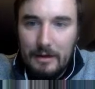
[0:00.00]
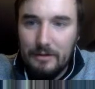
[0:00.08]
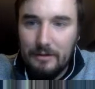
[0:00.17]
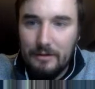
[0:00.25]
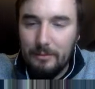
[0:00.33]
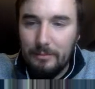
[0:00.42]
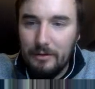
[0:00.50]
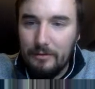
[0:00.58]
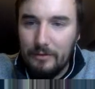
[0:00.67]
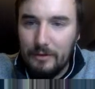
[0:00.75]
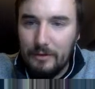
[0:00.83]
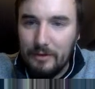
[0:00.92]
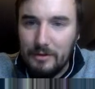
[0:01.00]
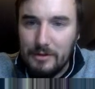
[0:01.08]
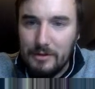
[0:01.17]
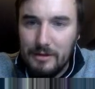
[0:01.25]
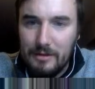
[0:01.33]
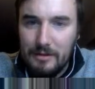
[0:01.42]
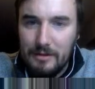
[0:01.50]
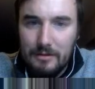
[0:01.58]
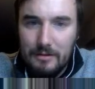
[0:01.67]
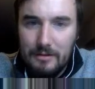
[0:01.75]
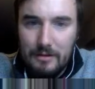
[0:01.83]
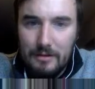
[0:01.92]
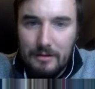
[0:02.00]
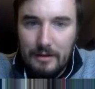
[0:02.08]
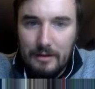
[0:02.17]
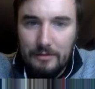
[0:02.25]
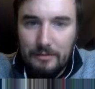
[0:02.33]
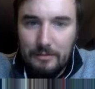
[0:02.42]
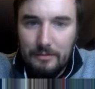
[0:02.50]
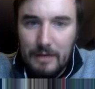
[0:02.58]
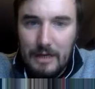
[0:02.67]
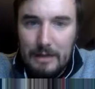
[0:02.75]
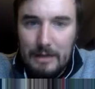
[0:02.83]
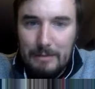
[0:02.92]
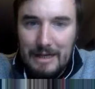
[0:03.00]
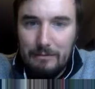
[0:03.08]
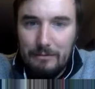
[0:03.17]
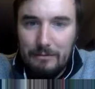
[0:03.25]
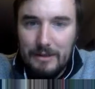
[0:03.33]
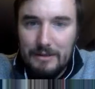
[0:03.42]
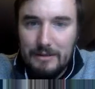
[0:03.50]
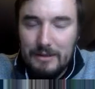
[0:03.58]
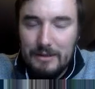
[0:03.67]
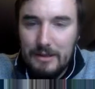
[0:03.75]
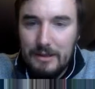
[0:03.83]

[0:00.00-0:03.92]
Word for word: Actually, that's a beautiful illustration. Nice black and white.